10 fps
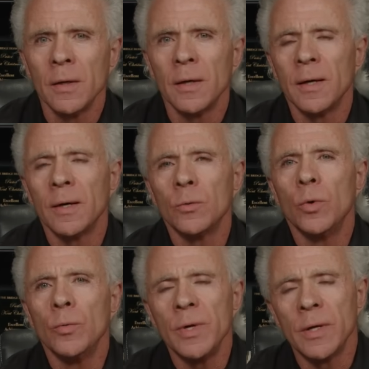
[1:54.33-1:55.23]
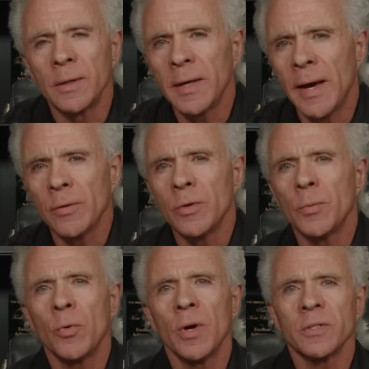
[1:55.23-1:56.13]
uh, when we encounter the
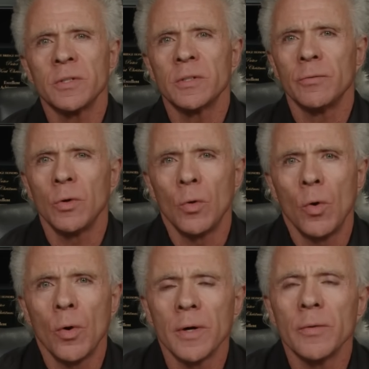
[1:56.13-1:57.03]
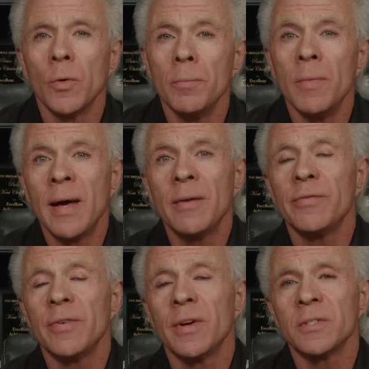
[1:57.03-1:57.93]
presence of the Lord, it will
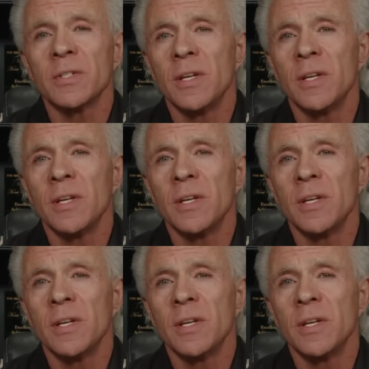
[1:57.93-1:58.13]
manifest.